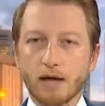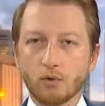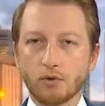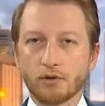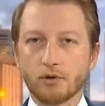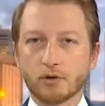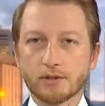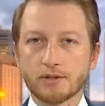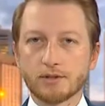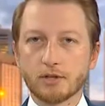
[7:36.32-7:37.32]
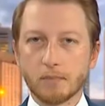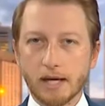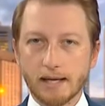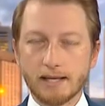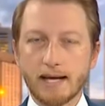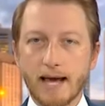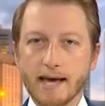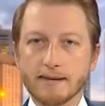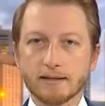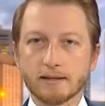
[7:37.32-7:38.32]
unorthodox to me,
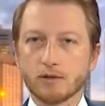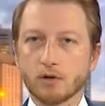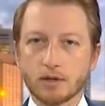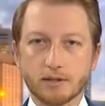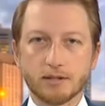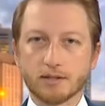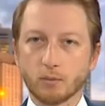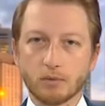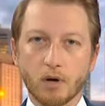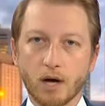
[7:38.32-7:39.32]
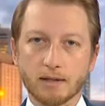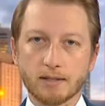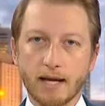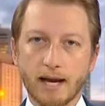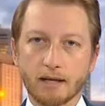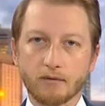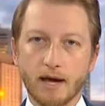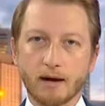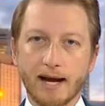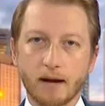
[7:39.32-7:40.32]
and it's not consistent with my understanding of
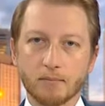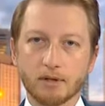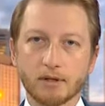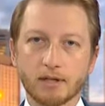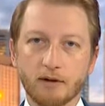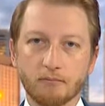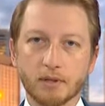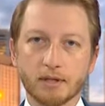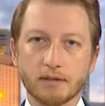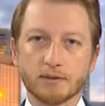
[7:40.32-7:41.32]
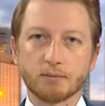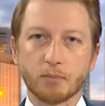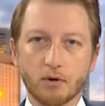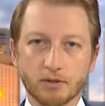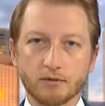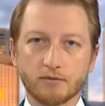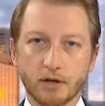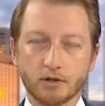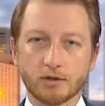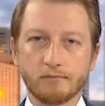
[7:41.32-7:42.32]
how cabinet government is supposed to
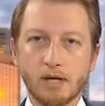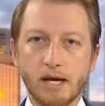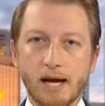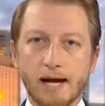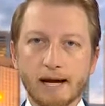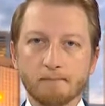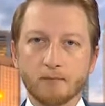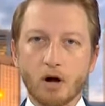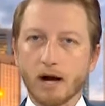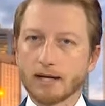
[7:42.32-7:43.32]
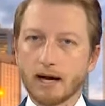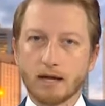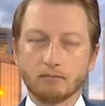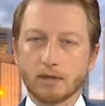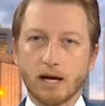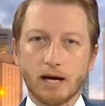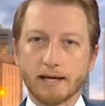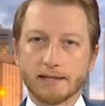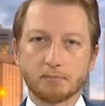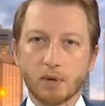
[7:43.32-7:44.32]
function. I can't
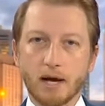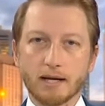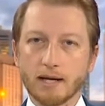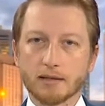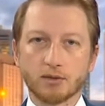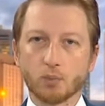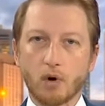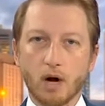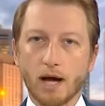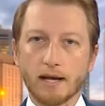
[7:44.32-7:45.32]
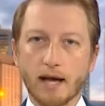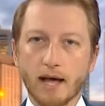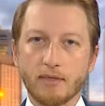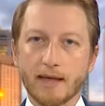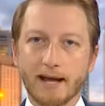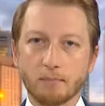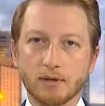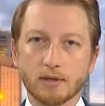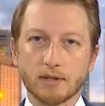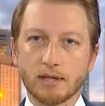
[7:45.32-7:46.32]
explain as to why that
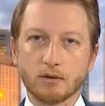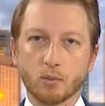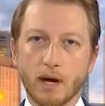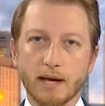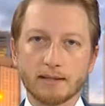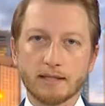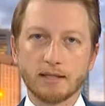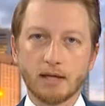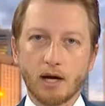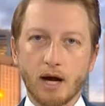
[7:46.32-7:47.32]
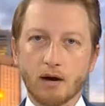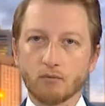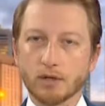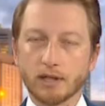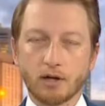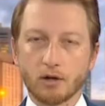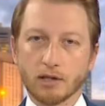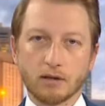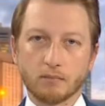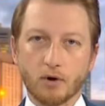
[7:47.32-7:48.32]
happened in the way it did. Really
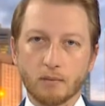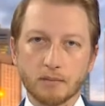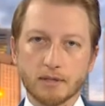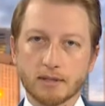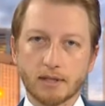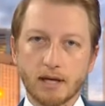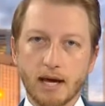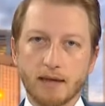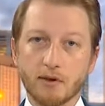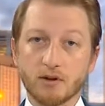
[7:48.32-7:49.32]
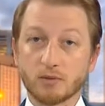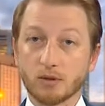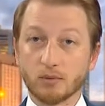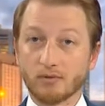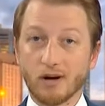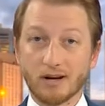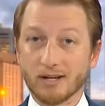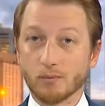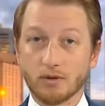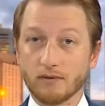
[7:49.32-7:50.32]
only the Prime Minister and those that provided
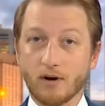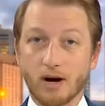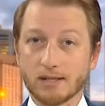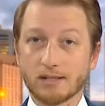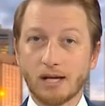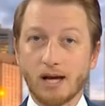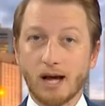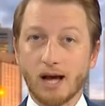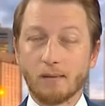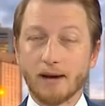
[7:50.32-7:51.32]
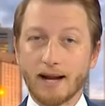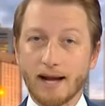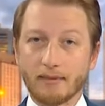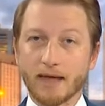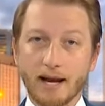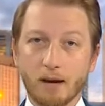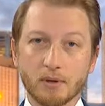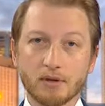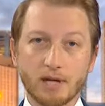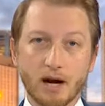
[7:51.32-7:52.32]
him with advice about how that
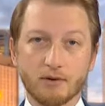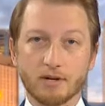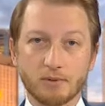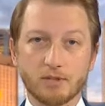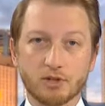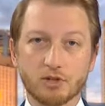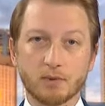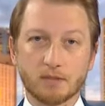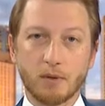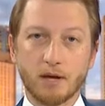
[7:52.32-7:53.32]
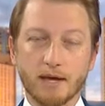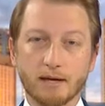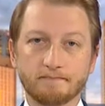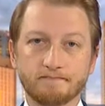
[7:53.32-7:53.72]
happened are in a position to explain that.